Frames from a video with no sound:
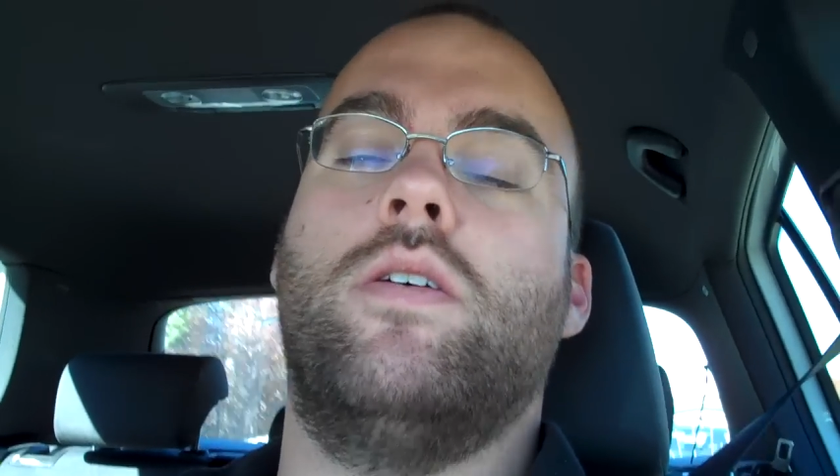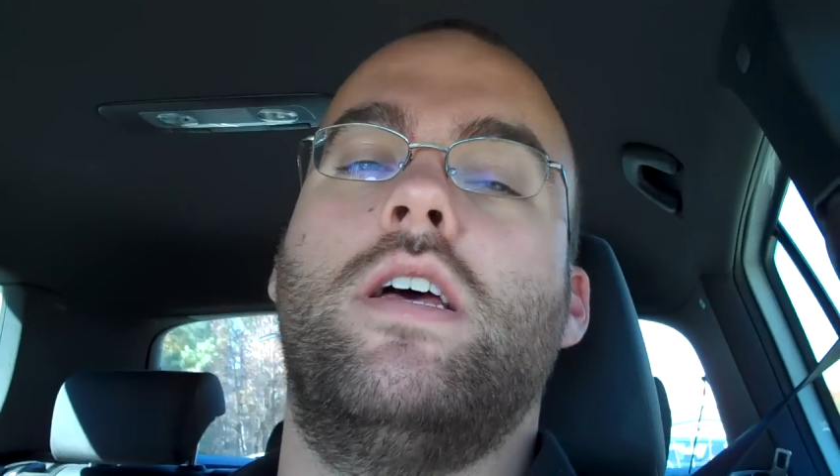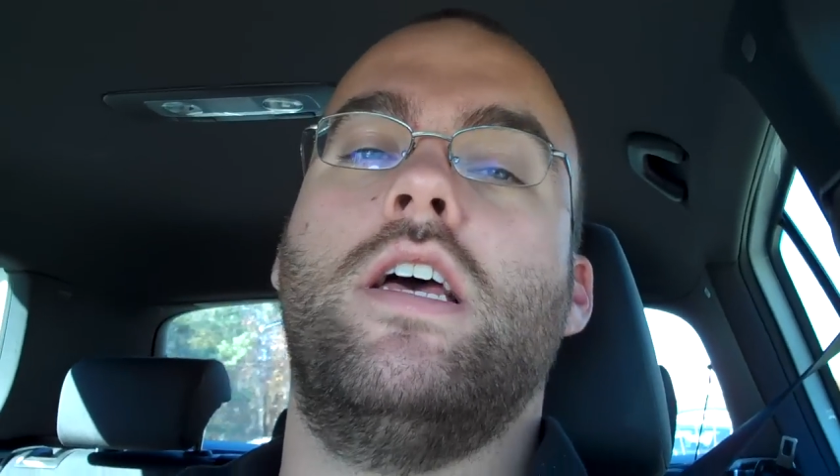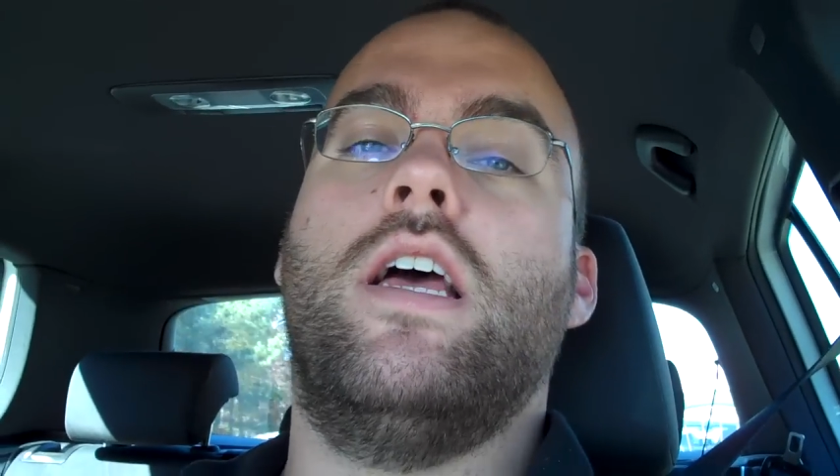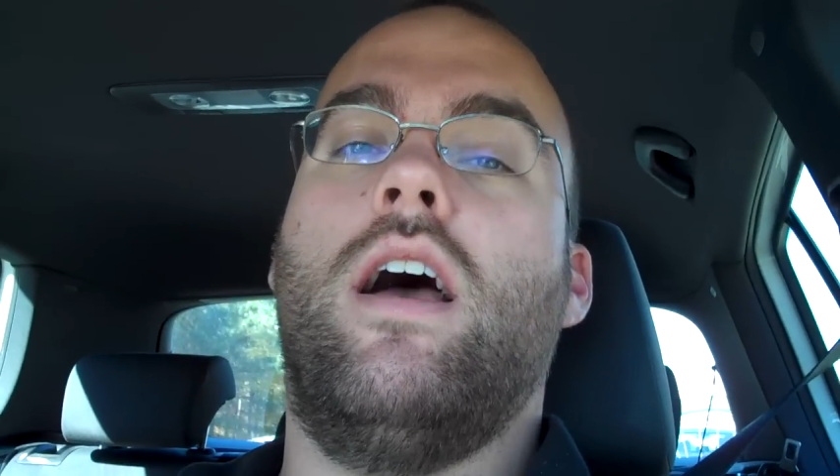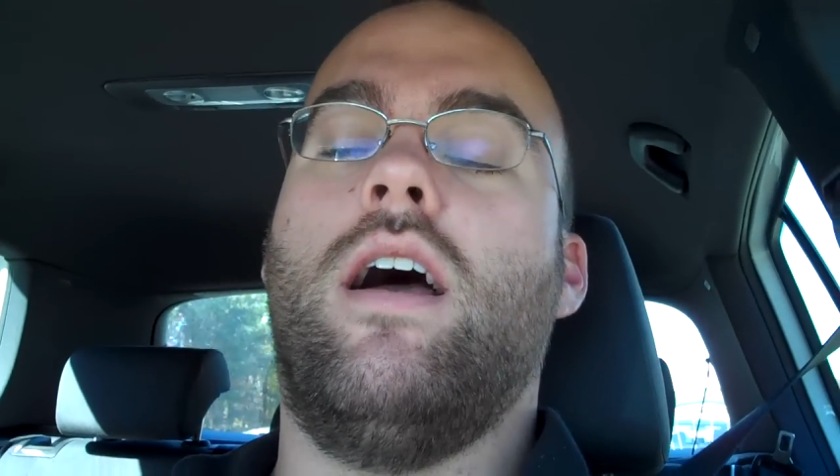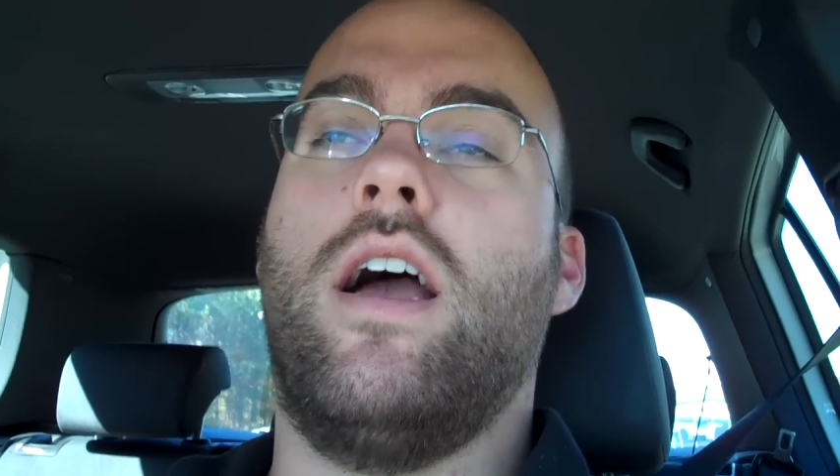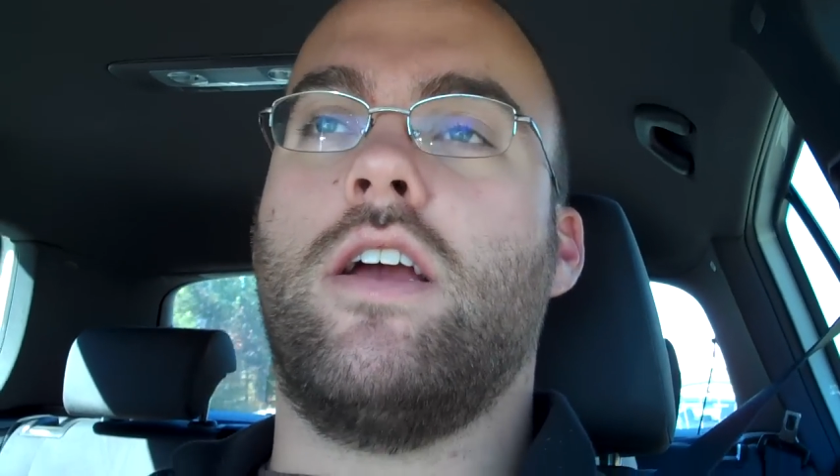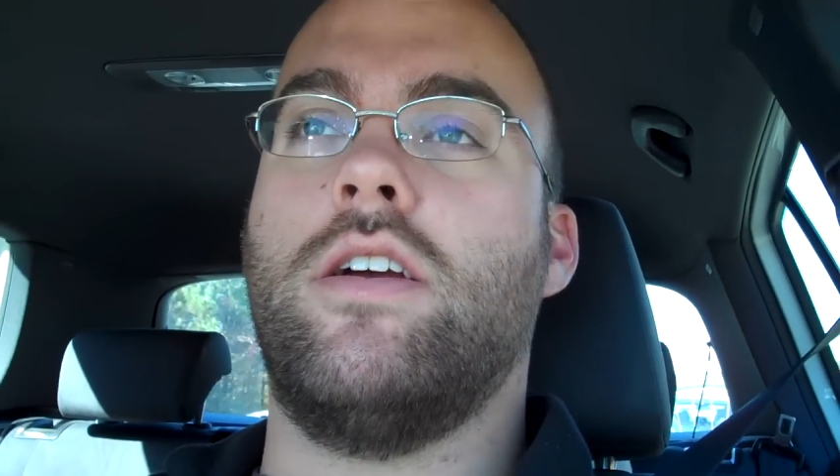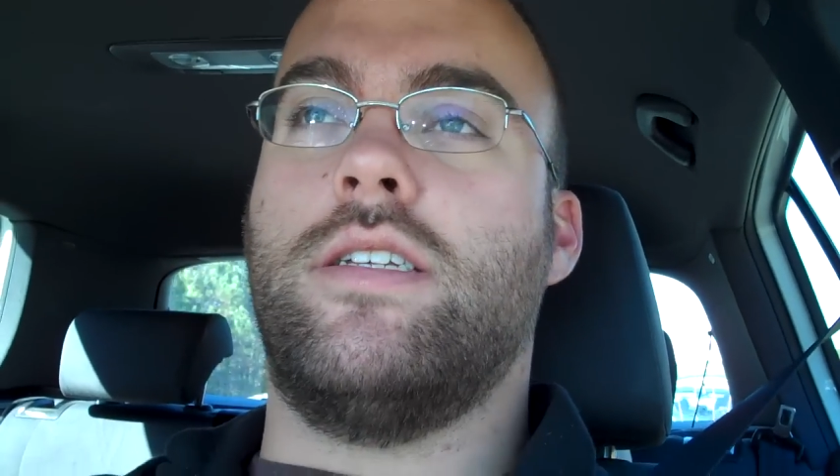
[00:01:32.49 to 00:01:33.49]

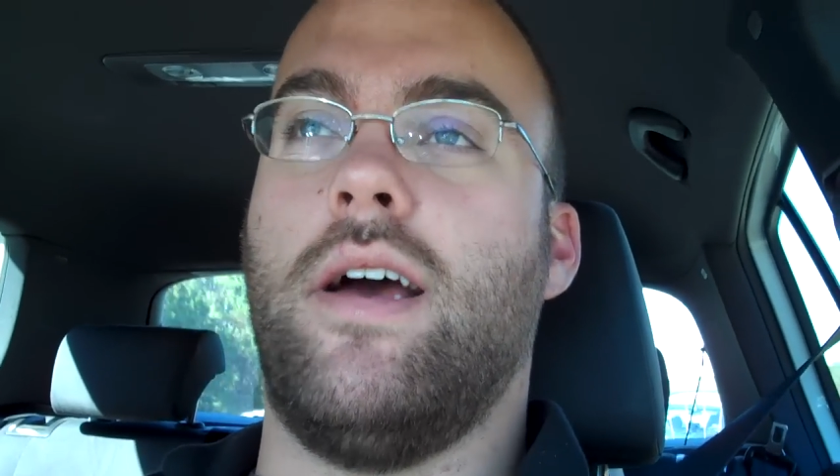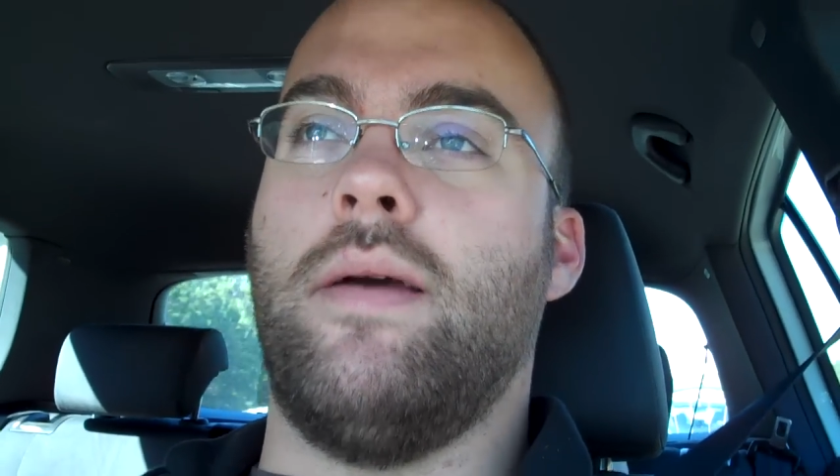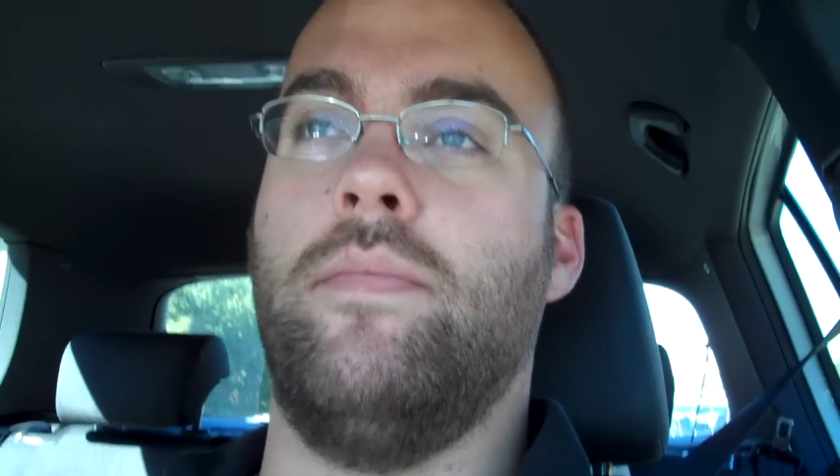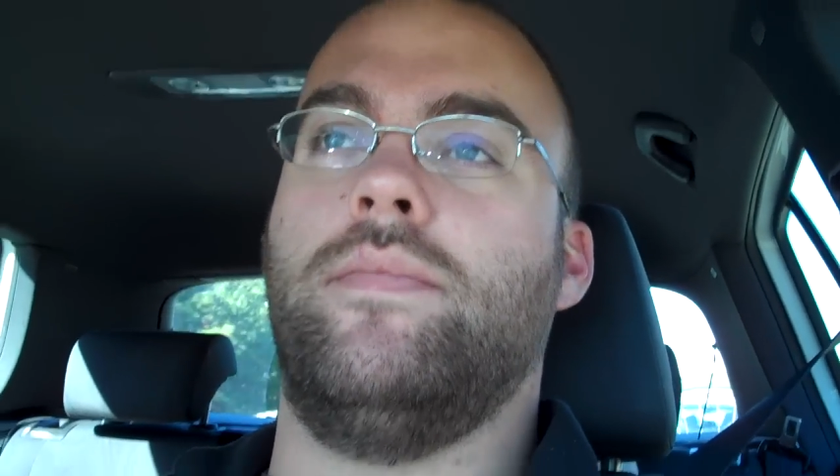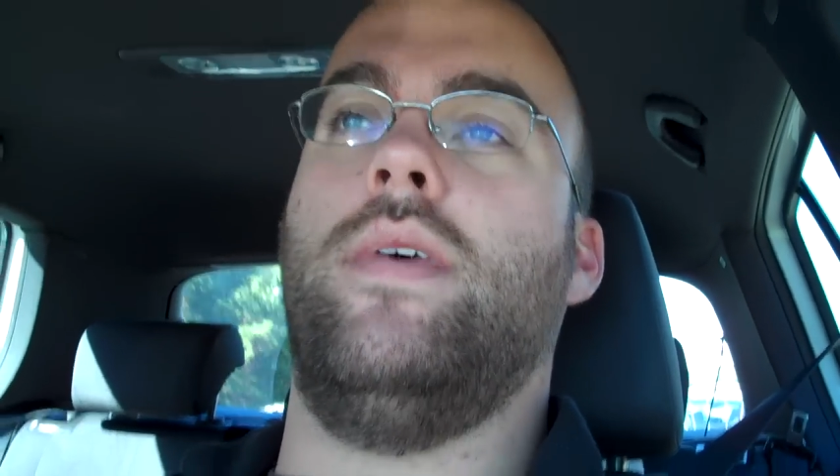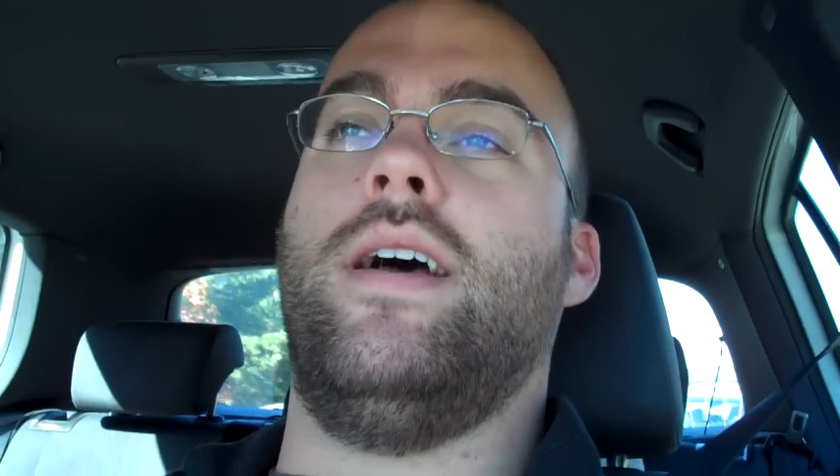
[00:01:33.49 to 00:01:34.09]
uh, good time,